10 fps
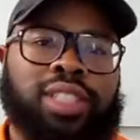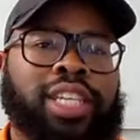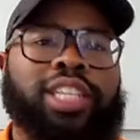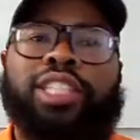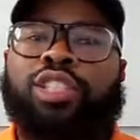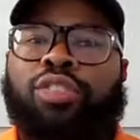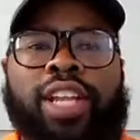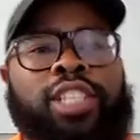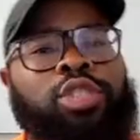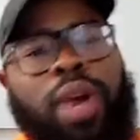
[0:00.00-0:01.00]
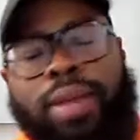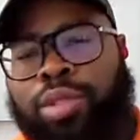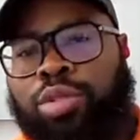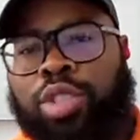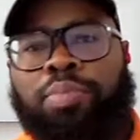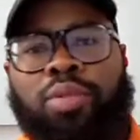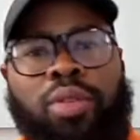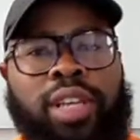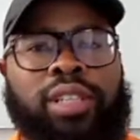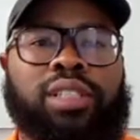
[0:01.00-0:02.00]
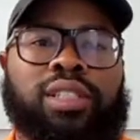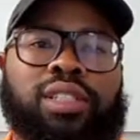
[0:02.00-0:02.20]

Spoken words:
Get good credit, swipe, use the points.